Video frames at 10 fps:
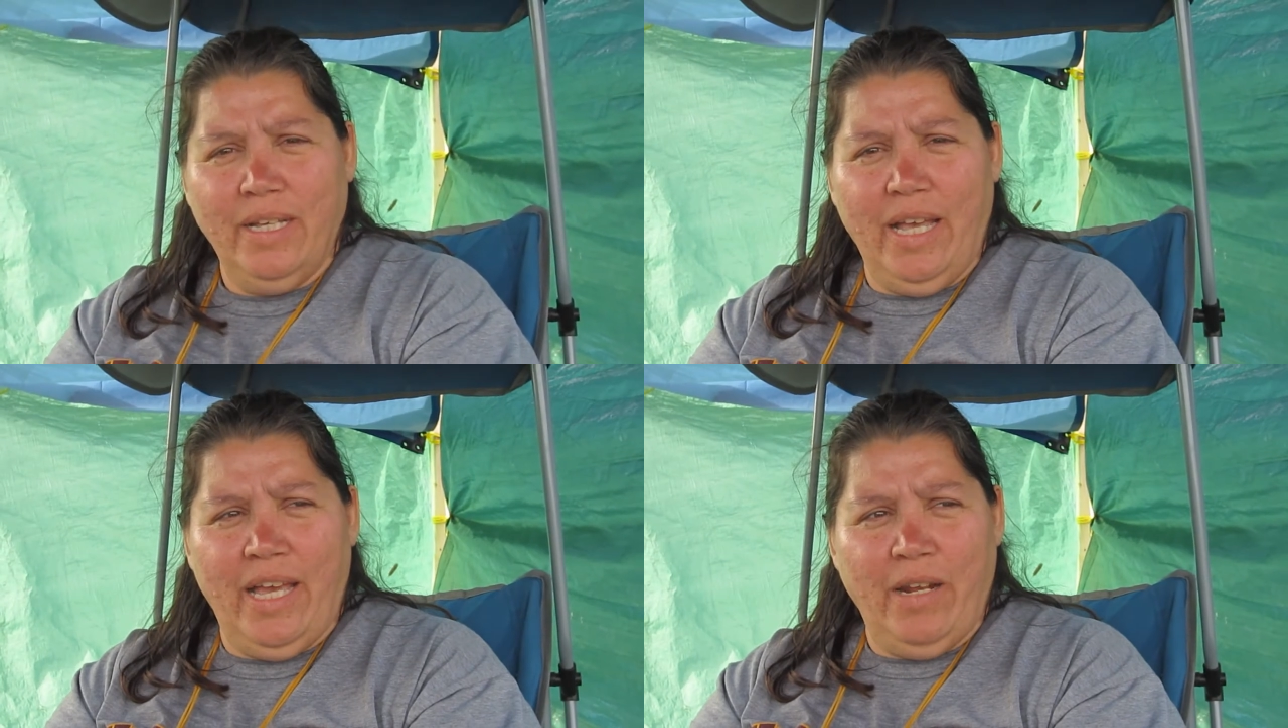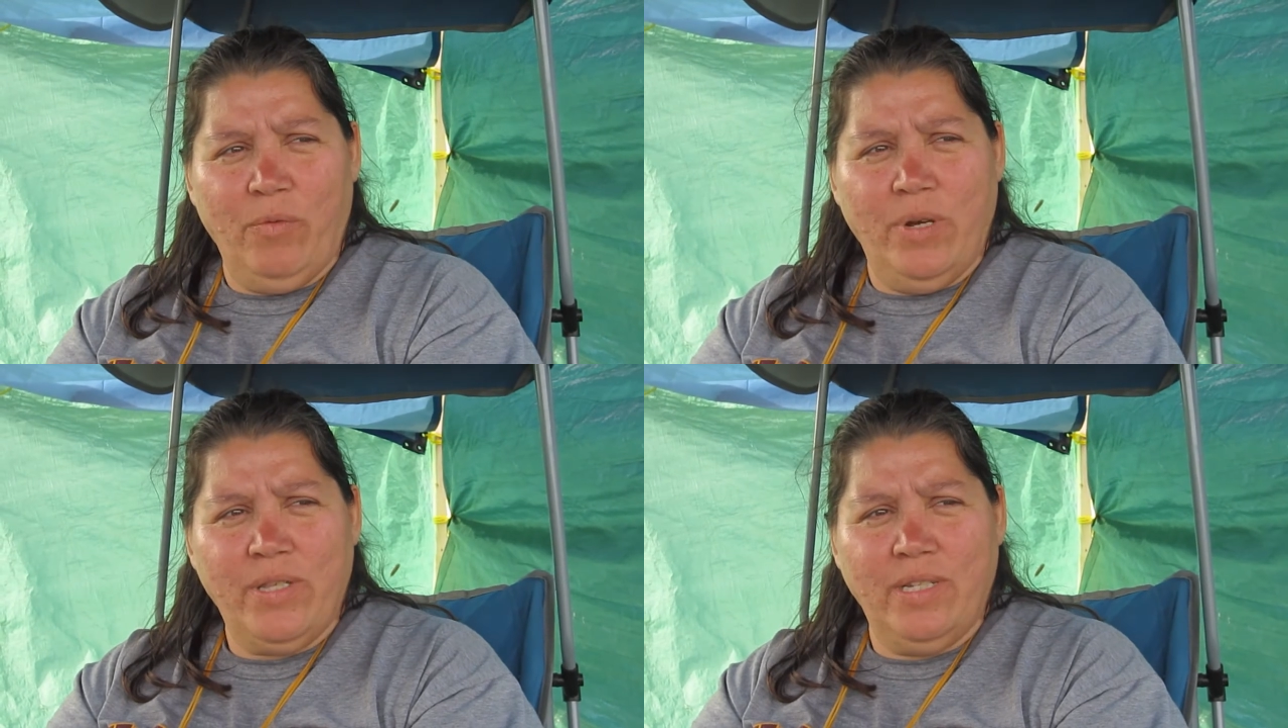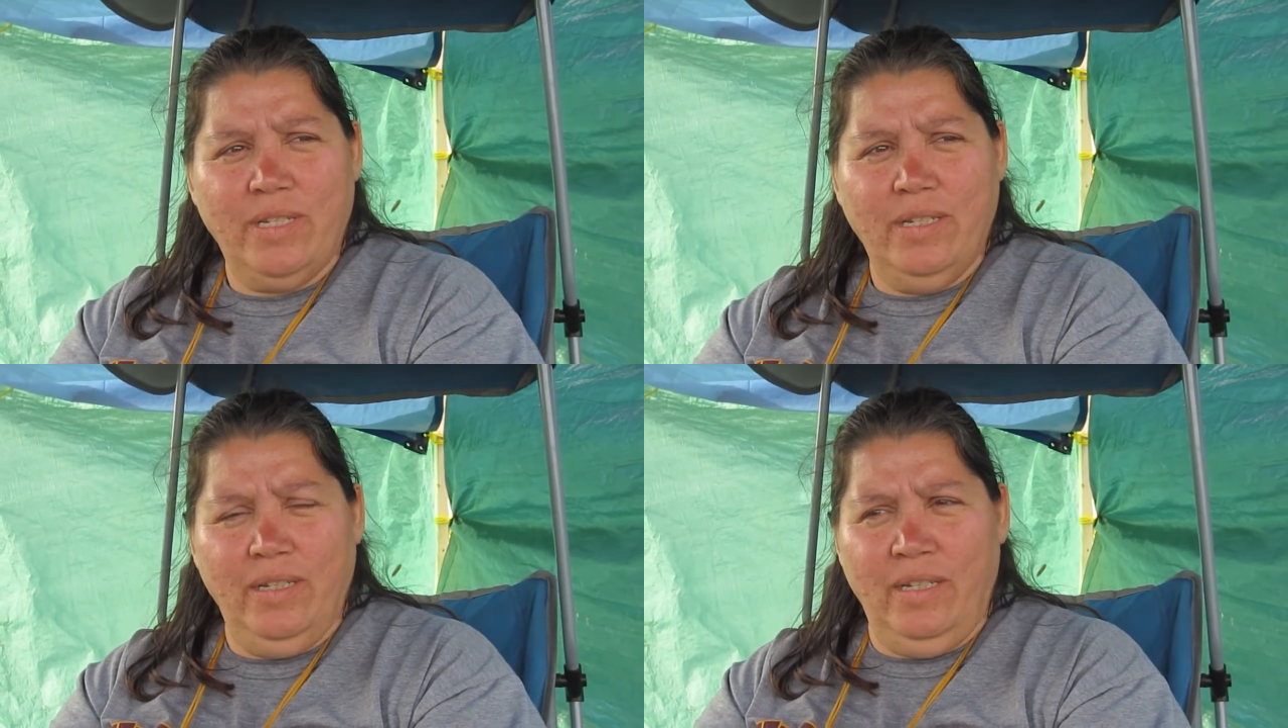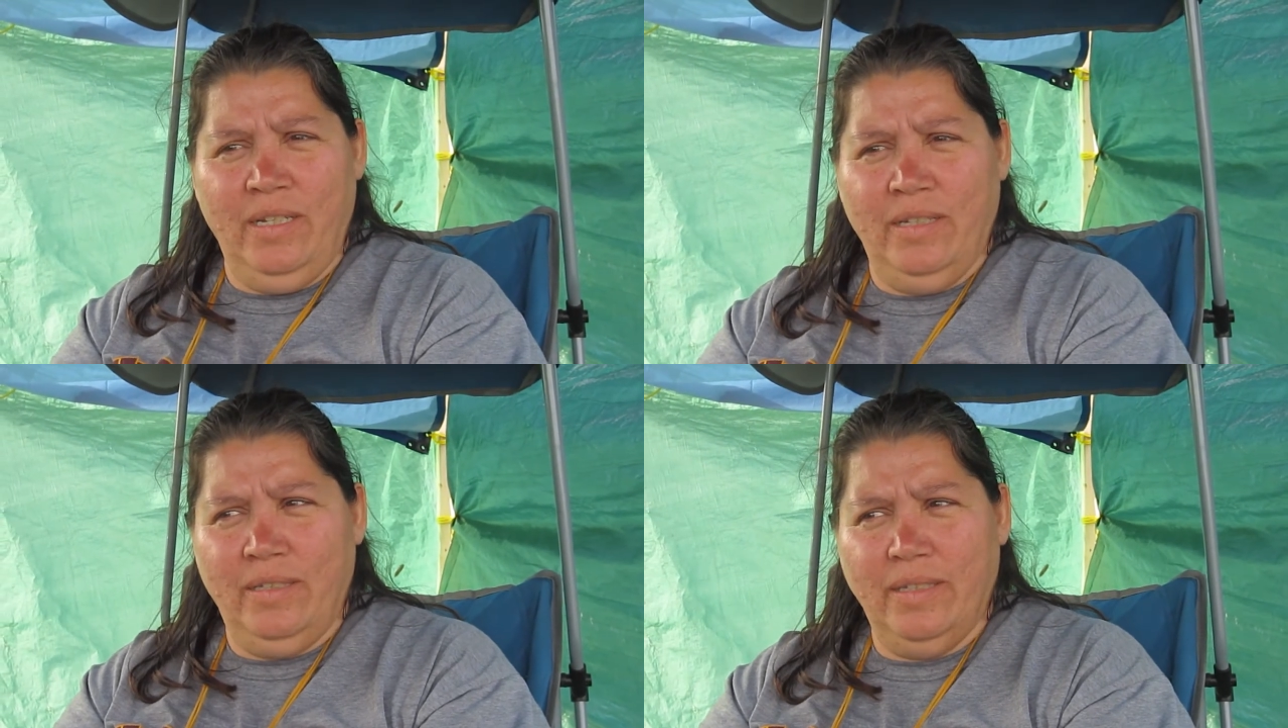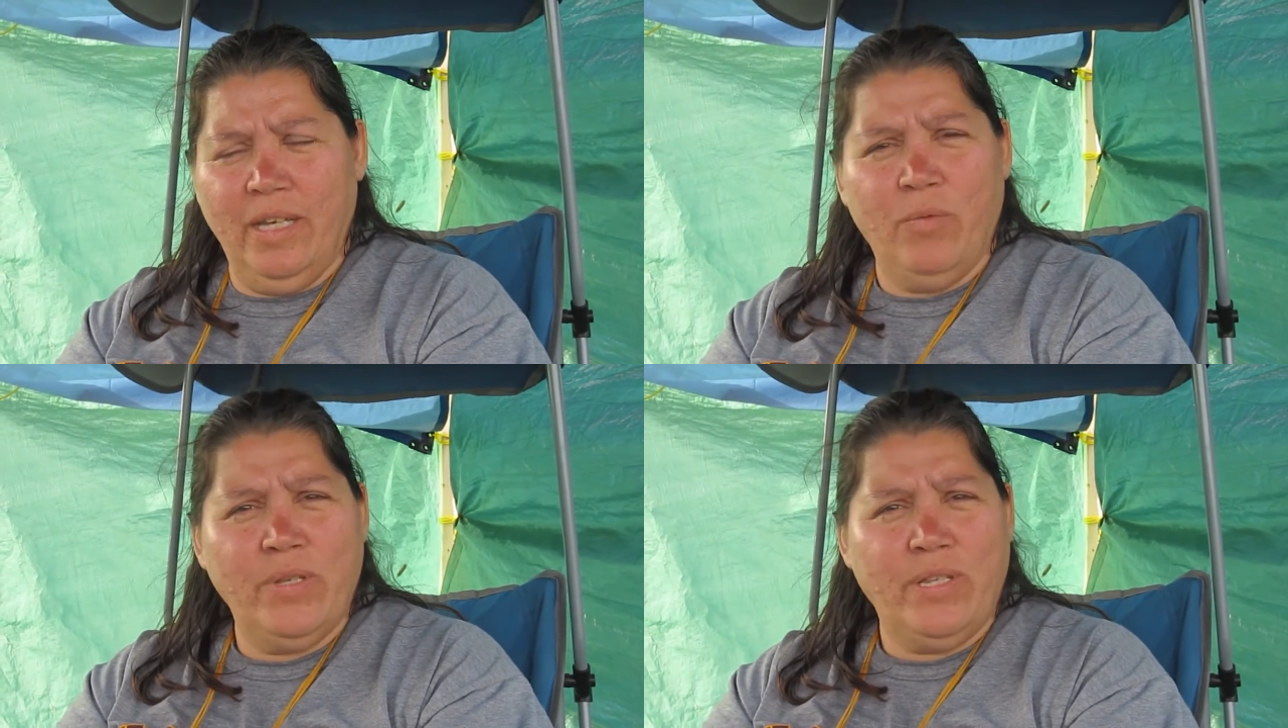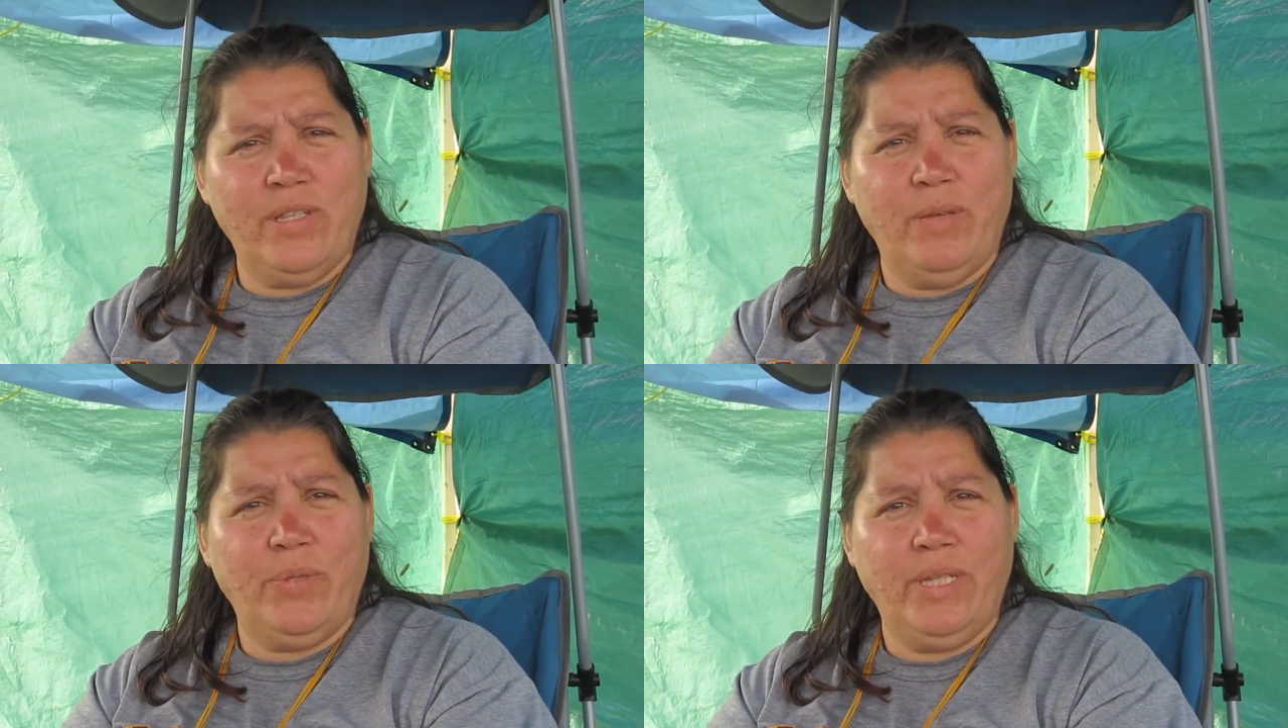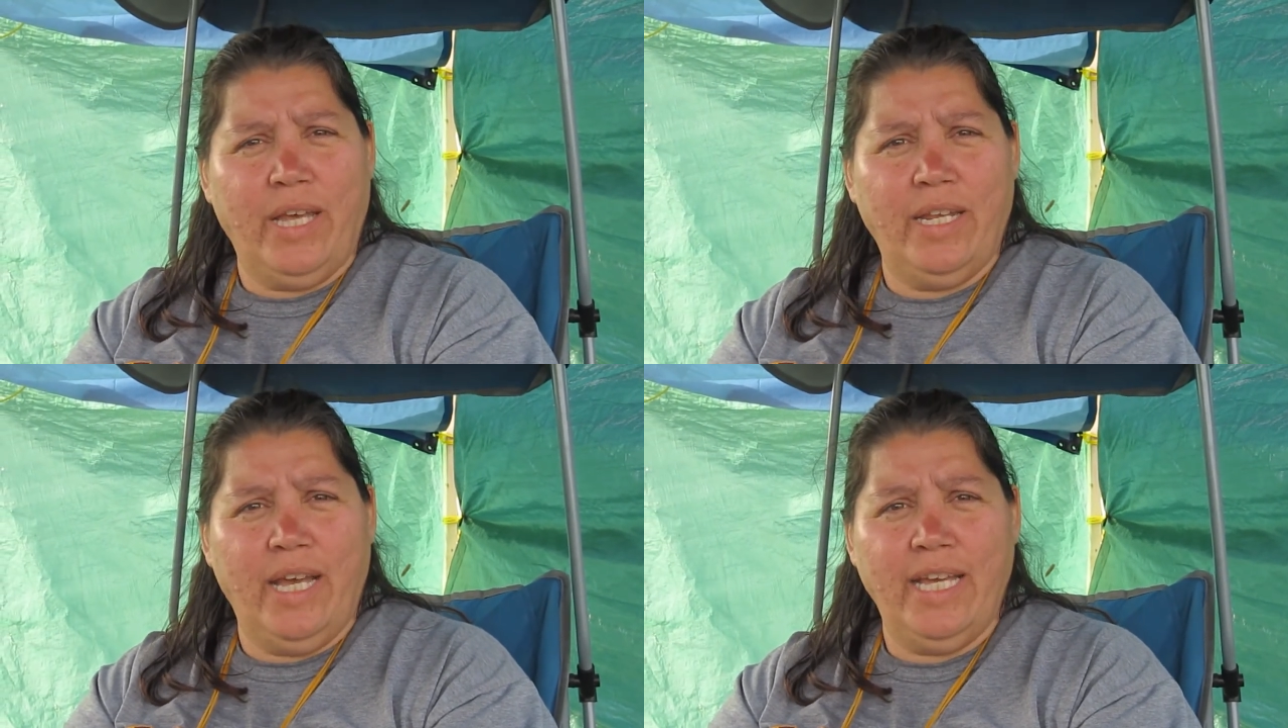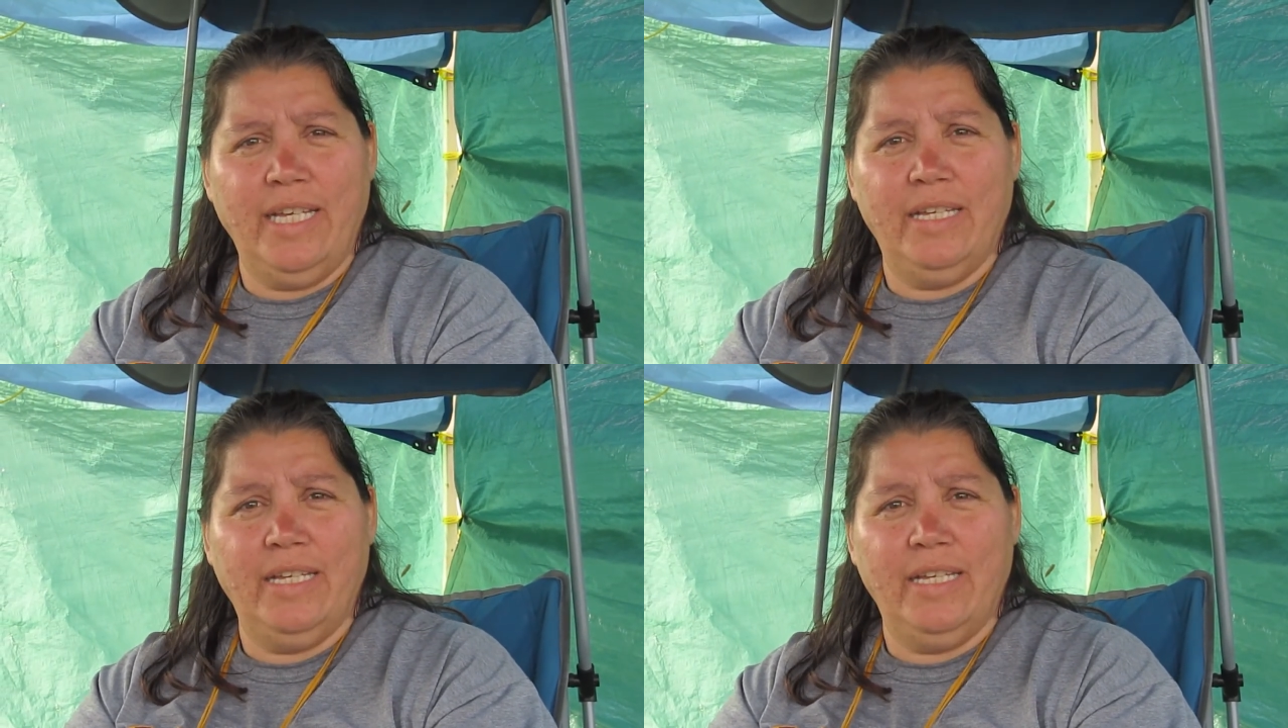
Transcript: And it wasn't it wasn't something that I